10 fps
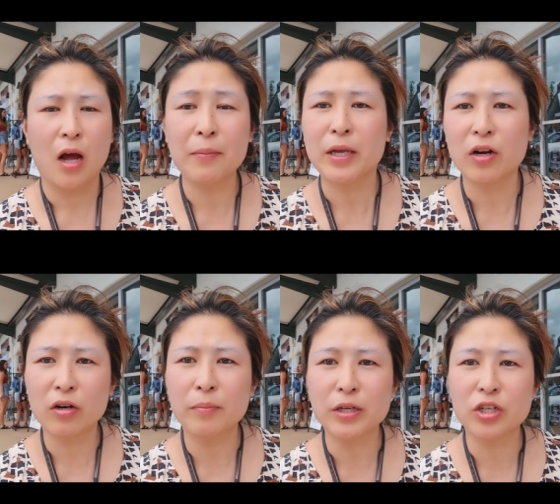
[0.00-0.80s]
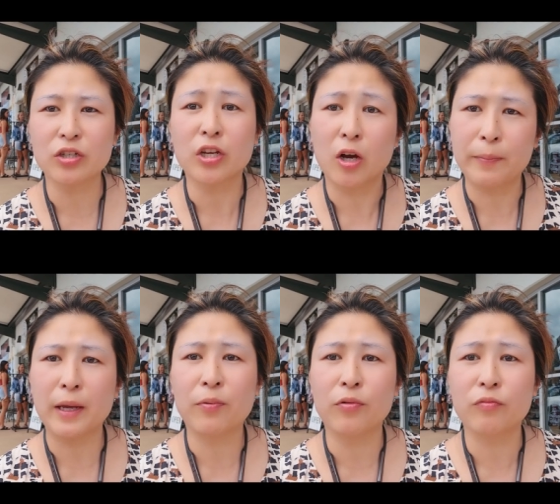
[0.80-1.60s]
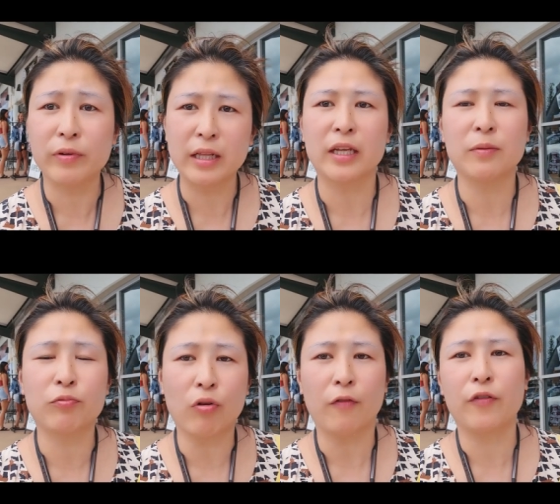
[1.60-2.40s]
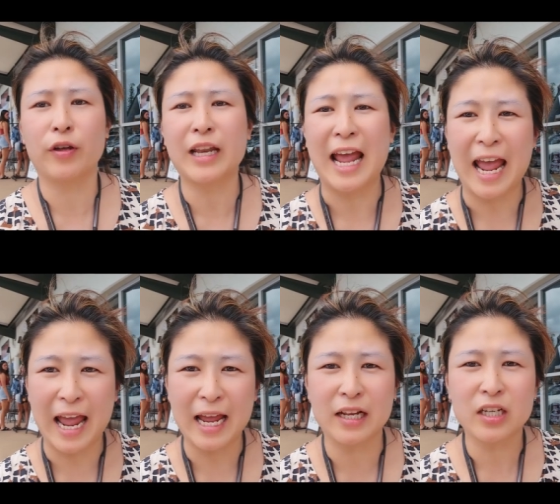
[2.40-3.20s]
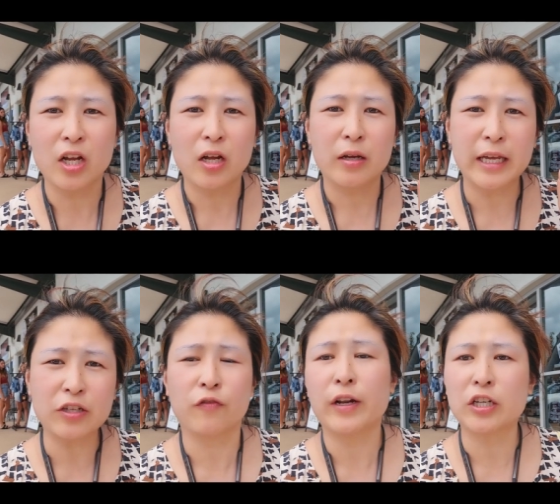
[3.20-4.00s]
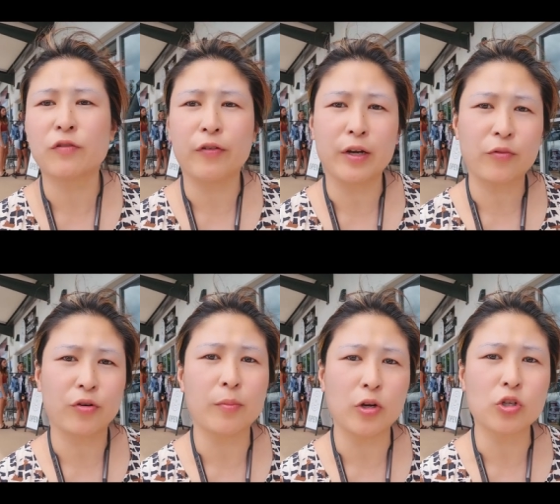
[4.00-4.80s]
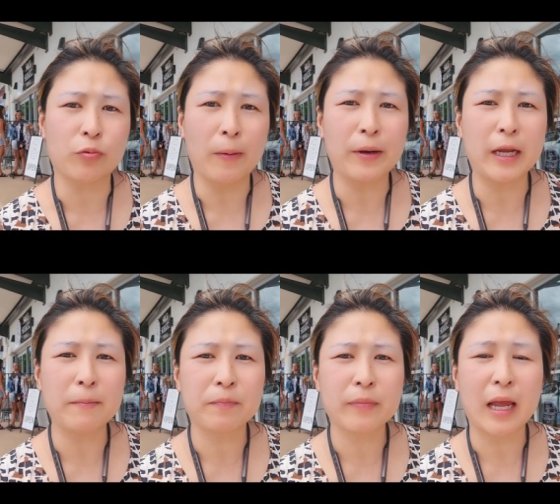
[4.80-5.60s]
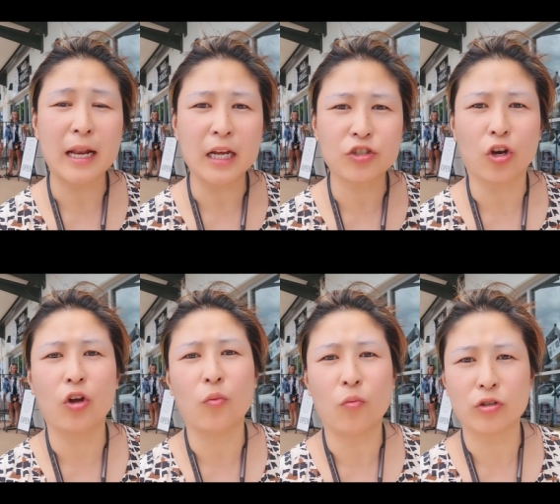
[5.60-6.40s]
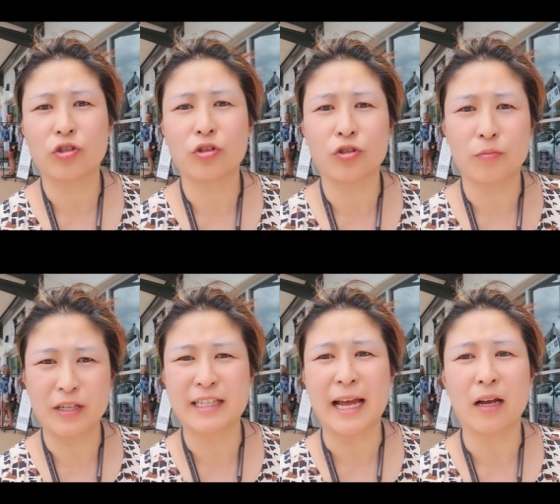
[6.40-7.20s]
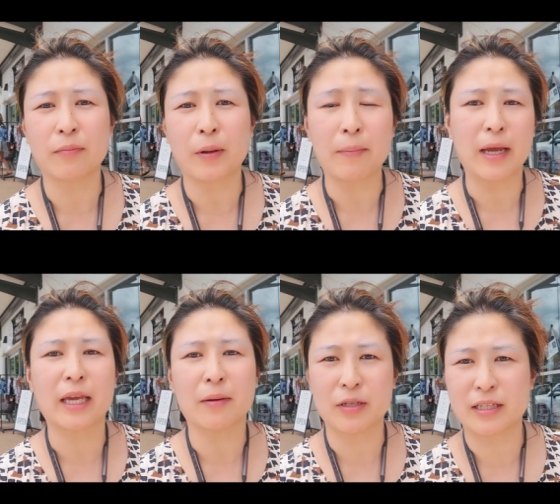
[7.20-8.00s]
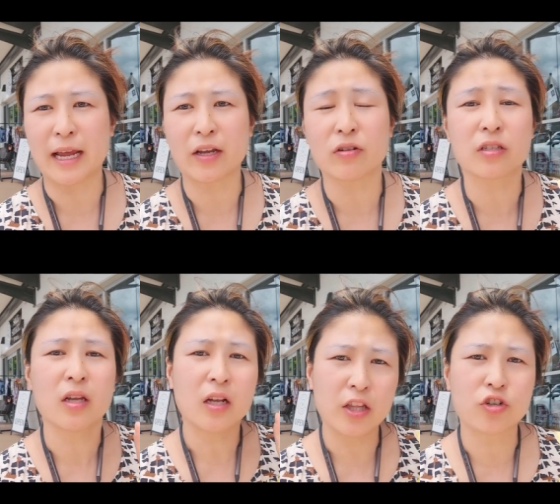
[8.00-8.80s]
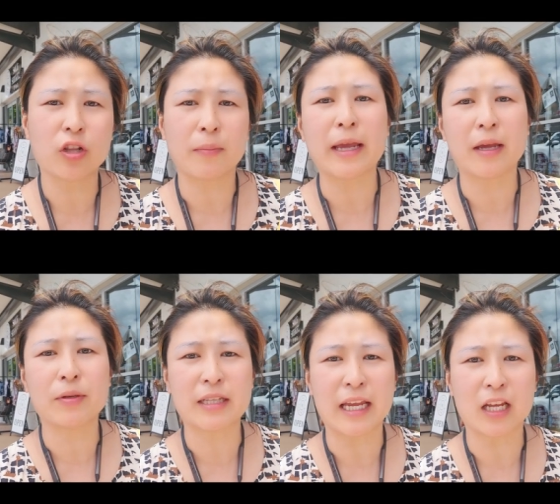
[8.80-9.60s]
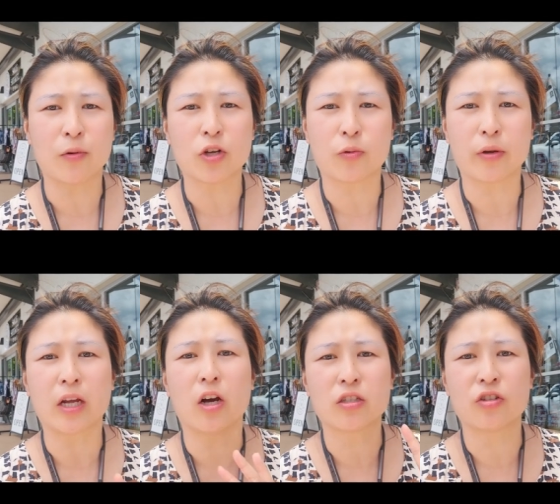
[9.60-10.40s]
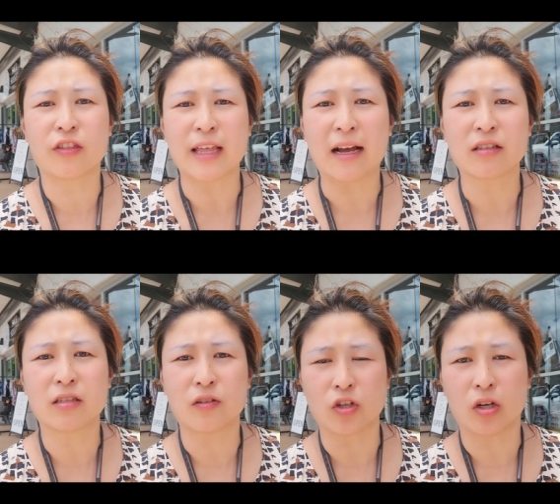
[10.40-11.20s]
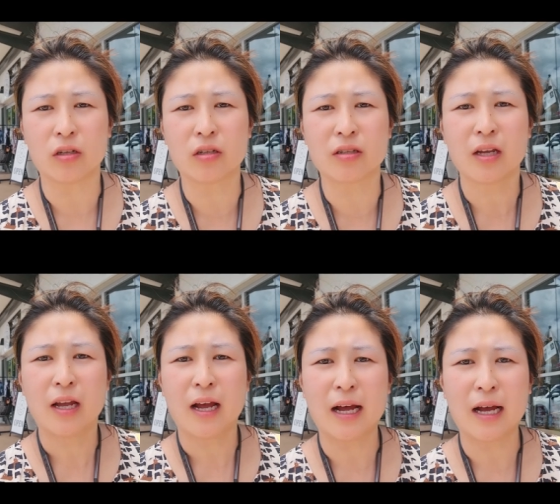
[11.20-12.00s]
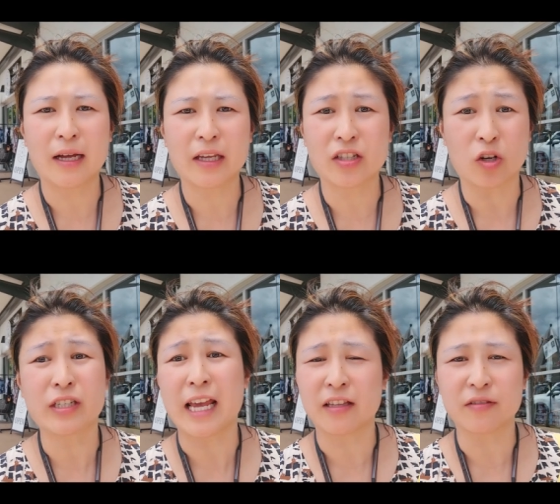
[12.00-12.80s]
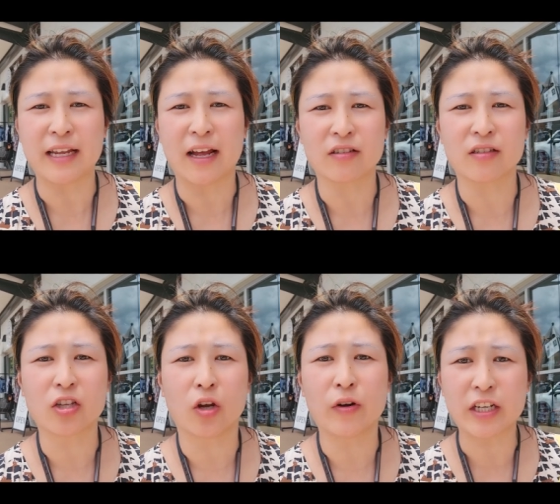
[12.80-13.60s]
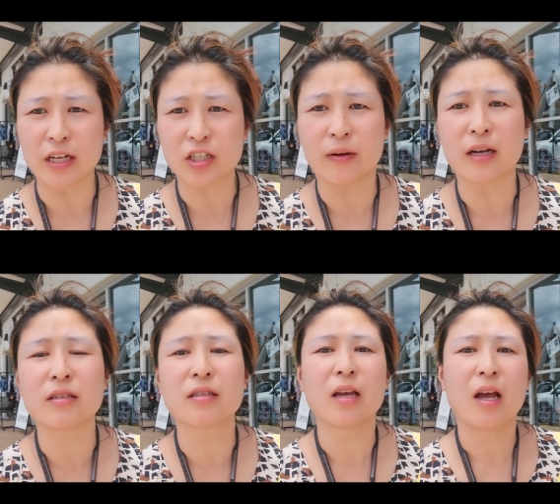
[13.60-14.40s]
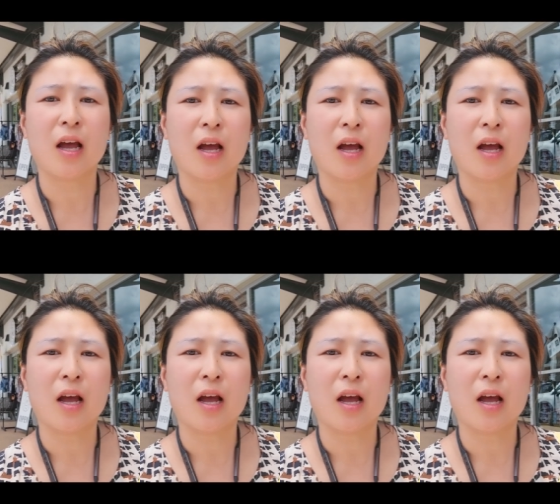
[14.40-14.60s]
I'm here on a mission to help people really profit and get to financial freedom through commercial property. And I don't want you to miss out by making a mistake because literally making a mistake in commercial property costs you thousands of dollars, uh, yeah, or tens of thousands. So reach out to us.